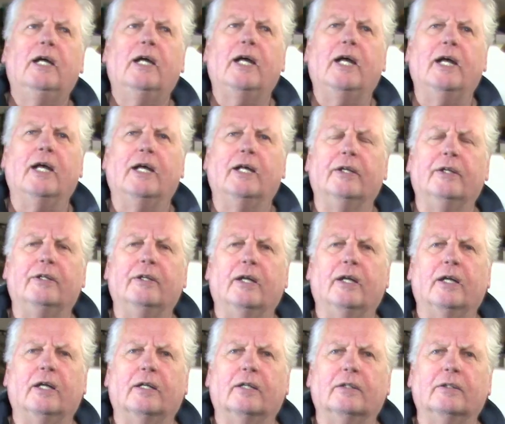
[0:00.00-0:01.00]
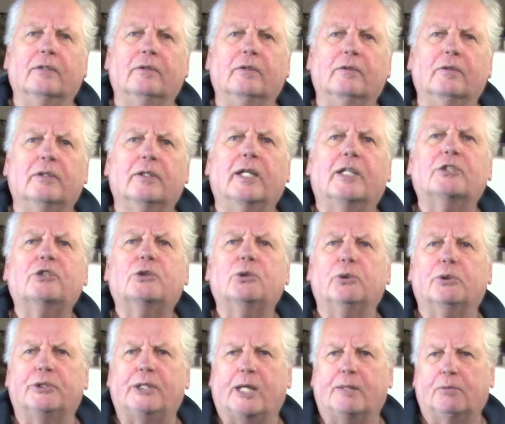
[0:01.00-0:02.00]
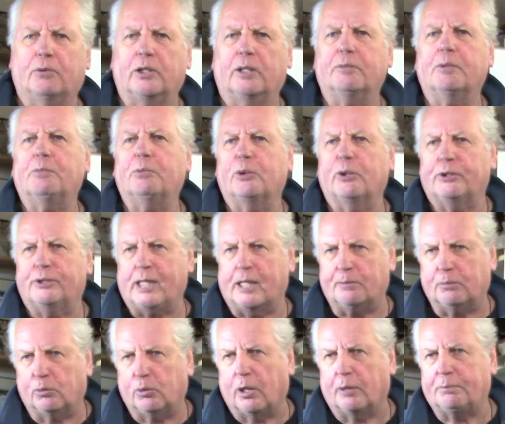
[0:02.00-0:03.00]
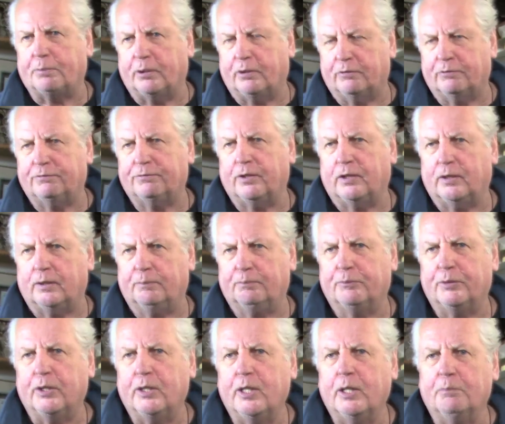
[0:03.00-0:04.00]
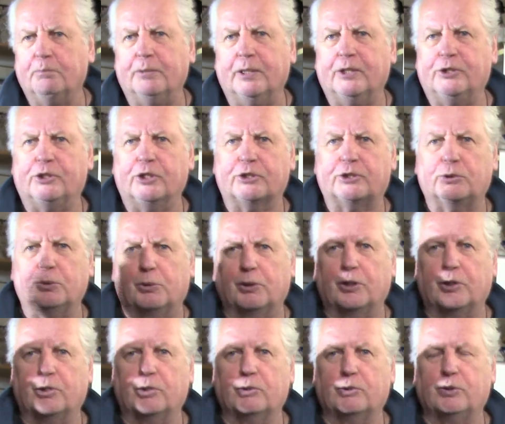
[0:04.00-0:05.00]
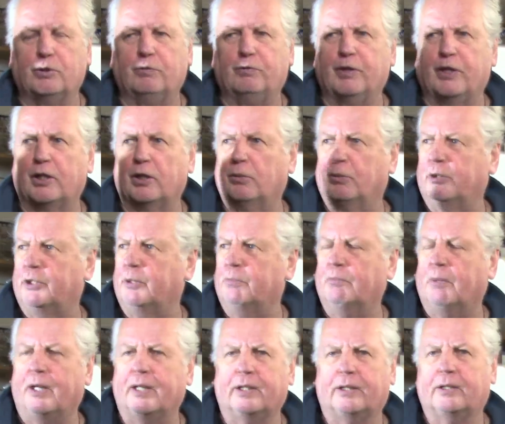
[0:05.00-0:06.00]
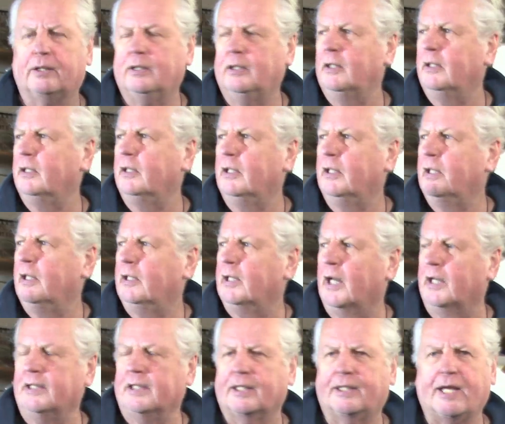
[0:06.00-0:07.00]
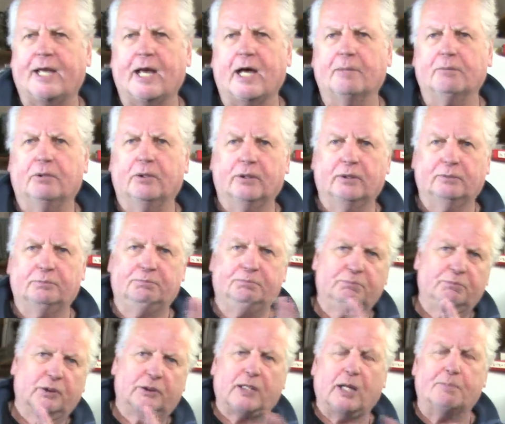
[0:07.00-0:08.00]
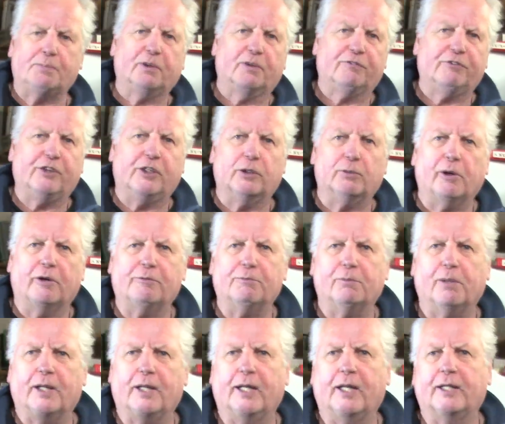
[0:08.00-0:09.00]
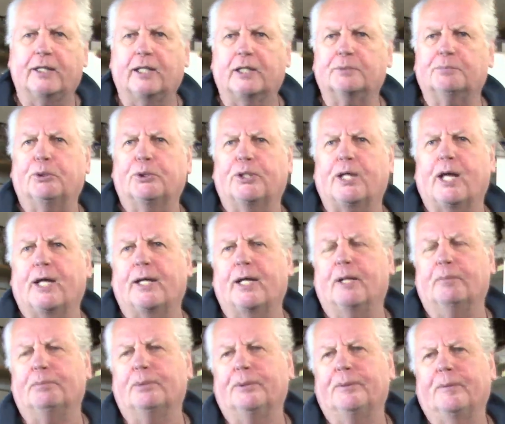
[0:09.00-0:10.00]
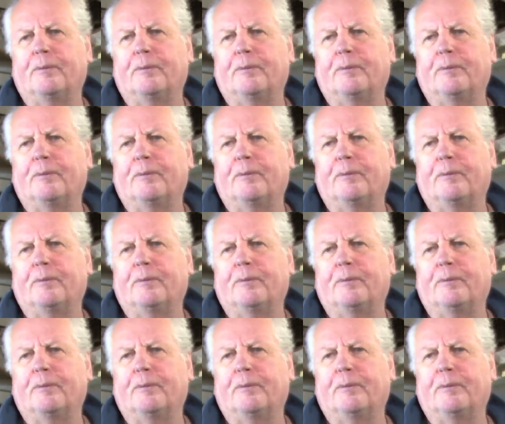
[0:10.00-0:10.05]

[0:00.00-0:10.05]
And let's do a demo. Let me put a demo up of me just doing a YouTube video with the mic and the camera a couple of feet away from my head. Let's put that up.